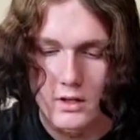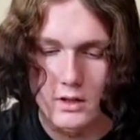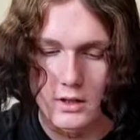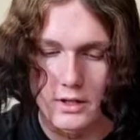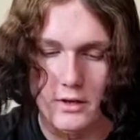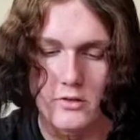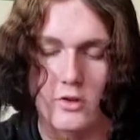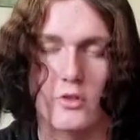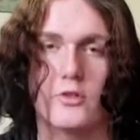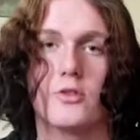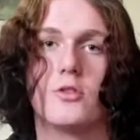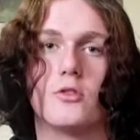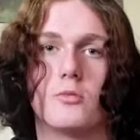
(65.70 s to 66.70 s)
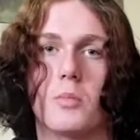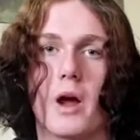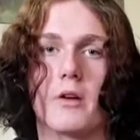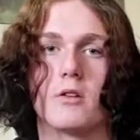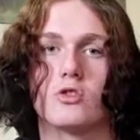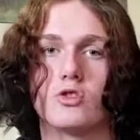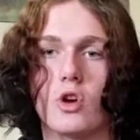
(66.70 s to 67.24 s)
Lyrics also use
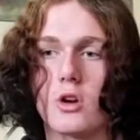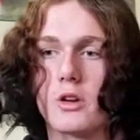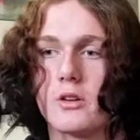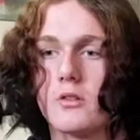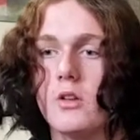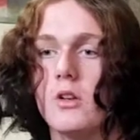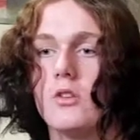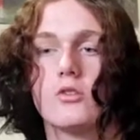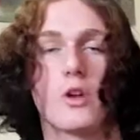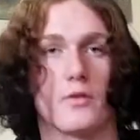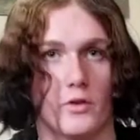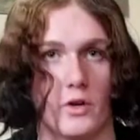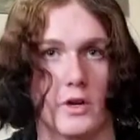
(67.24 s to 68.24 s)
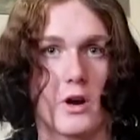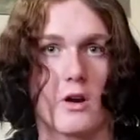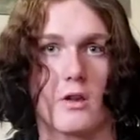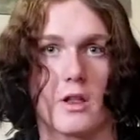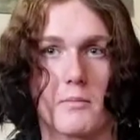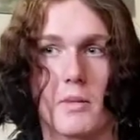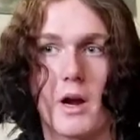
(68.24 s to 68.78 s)
pirate jargon, stuff you'd hear out of
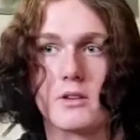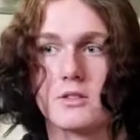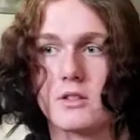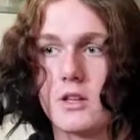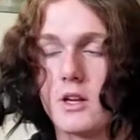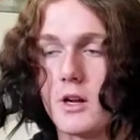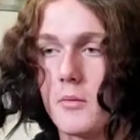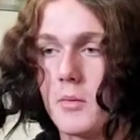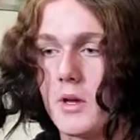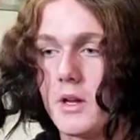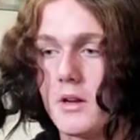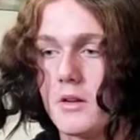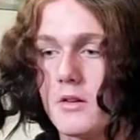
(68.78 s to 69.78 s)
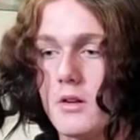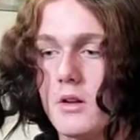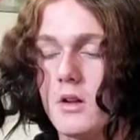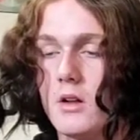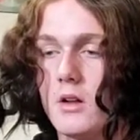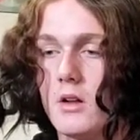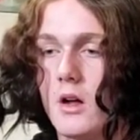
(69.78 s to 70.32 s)
like Pirates of the Caribbean
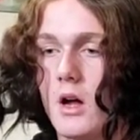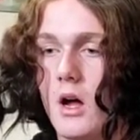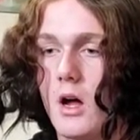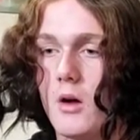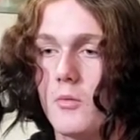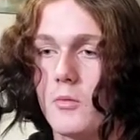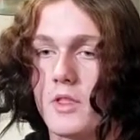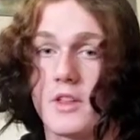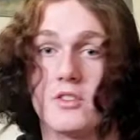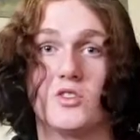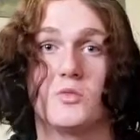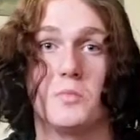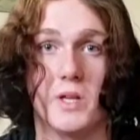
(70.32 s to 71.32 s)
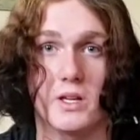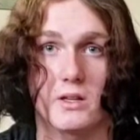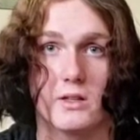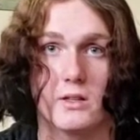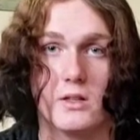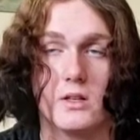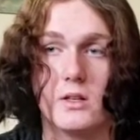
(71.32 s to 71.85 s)
when they speak.
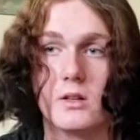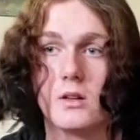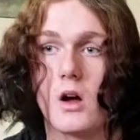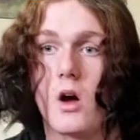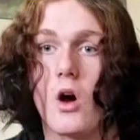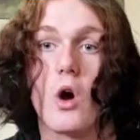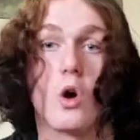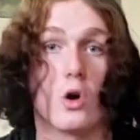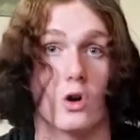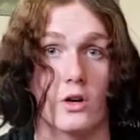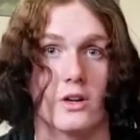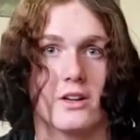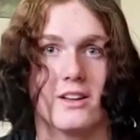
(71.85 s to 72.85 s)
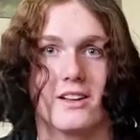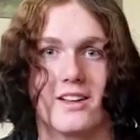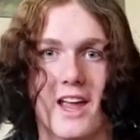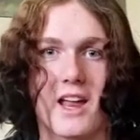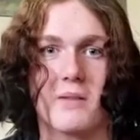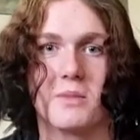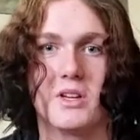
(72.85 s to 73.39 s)
Arg
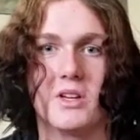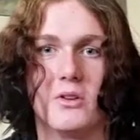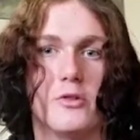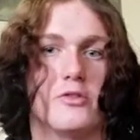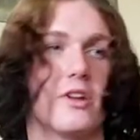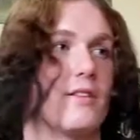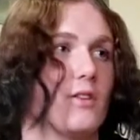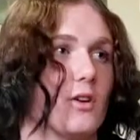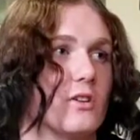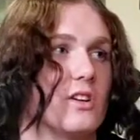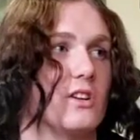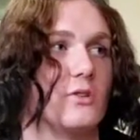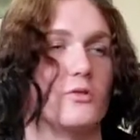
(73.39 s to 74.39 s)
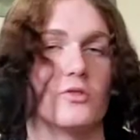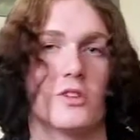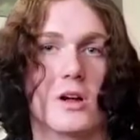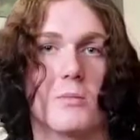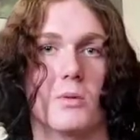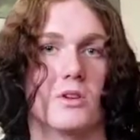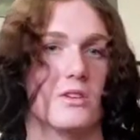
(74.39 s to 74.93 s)
can be used, I've heard it used a
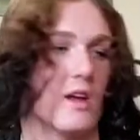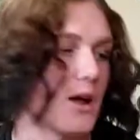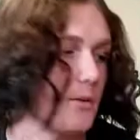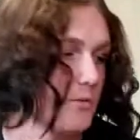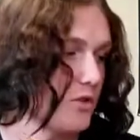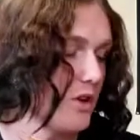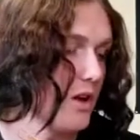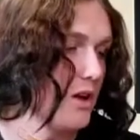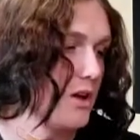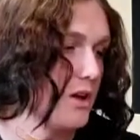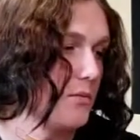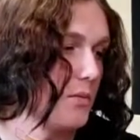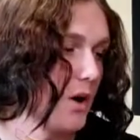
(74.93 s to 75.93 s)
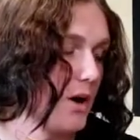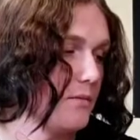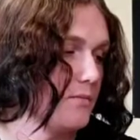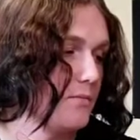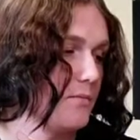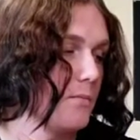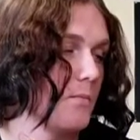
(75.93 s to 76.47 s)
couple of times, but
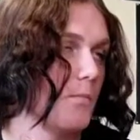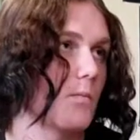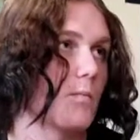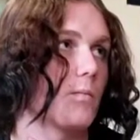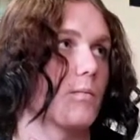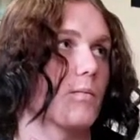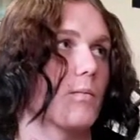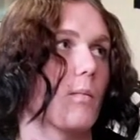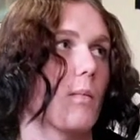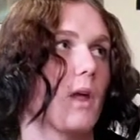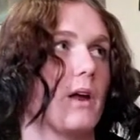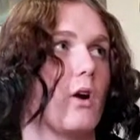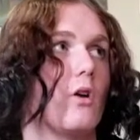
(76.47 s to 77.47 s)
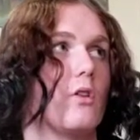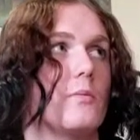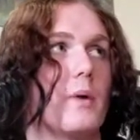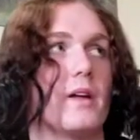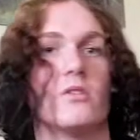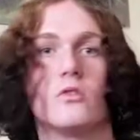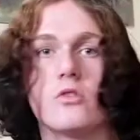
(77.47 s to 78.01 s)
it all
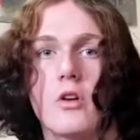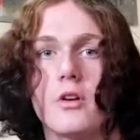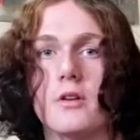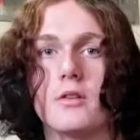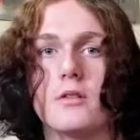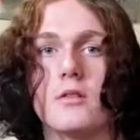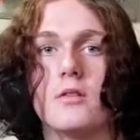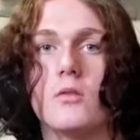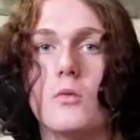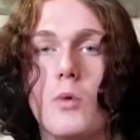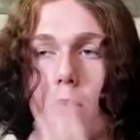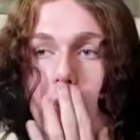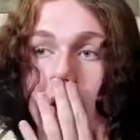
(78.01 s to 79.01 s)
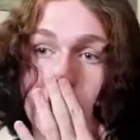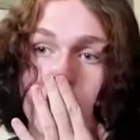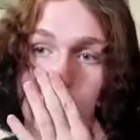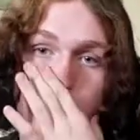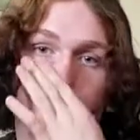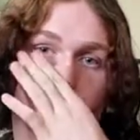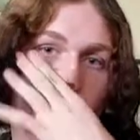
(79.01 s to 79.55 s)
depends on what band you're
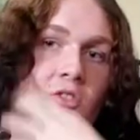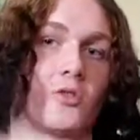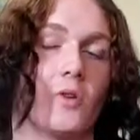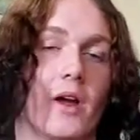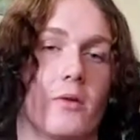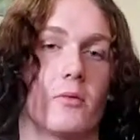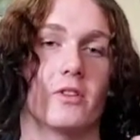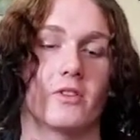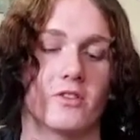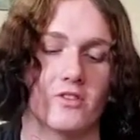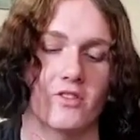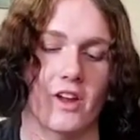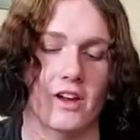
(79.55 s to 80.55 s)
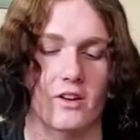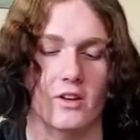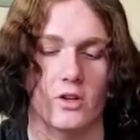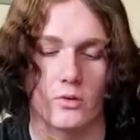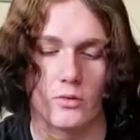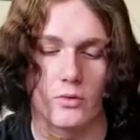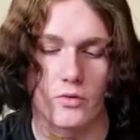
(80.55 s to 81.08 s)
listening to and what they're deciding to
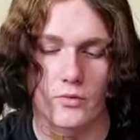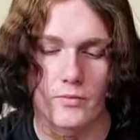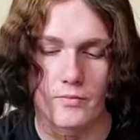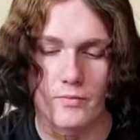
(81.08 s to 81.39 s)
use.